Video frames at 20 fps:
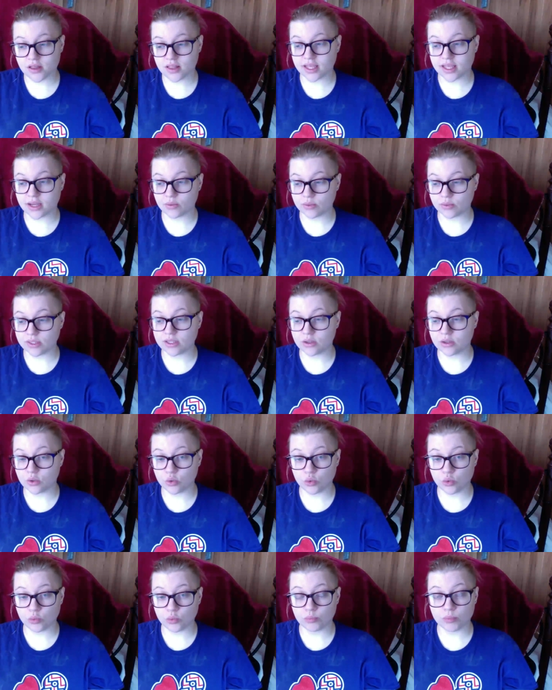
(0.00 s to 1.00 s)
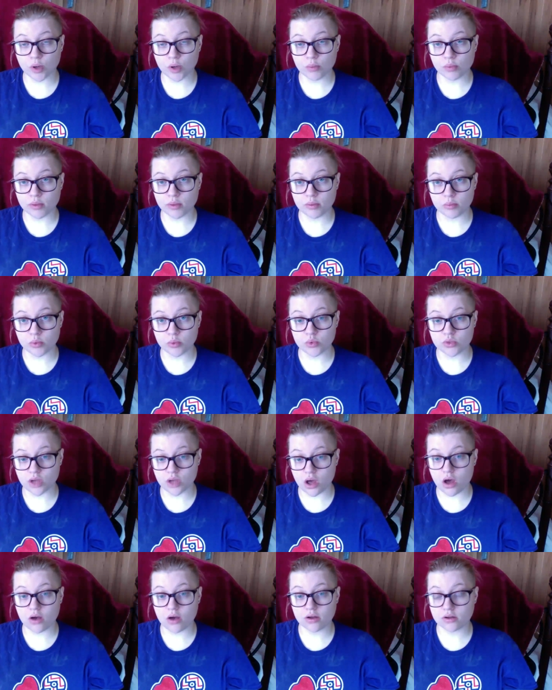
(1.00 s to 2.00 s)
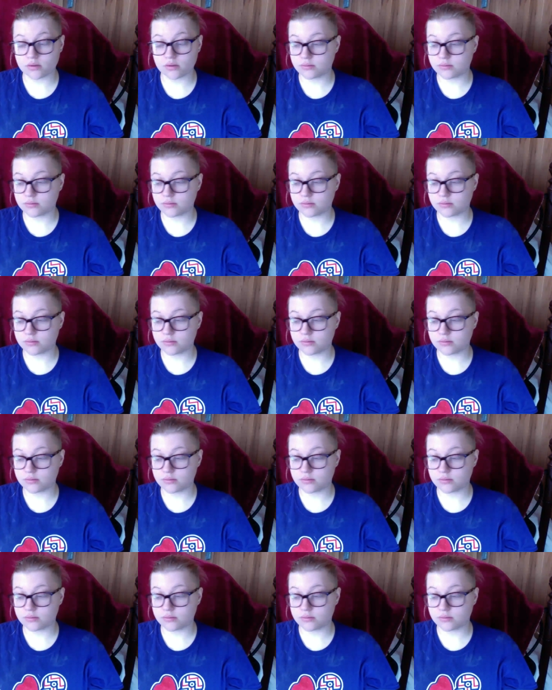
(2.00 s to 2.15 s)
Like a really cool purple and blue dog.